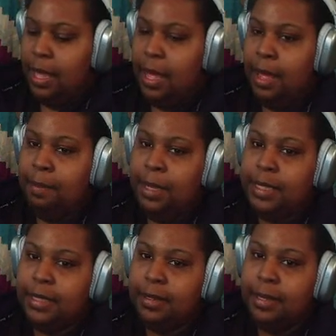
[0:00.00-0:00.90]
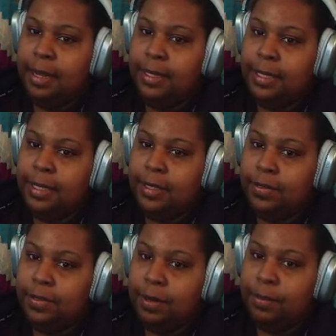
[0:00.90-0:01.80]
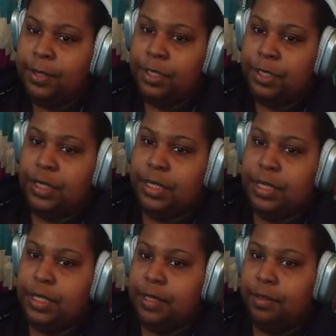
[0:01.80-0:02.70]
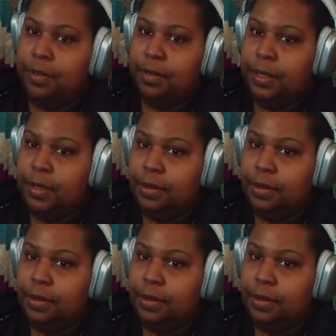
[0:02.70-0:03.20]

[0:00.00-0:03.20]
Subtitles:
I must have gotten this from when she did a different one.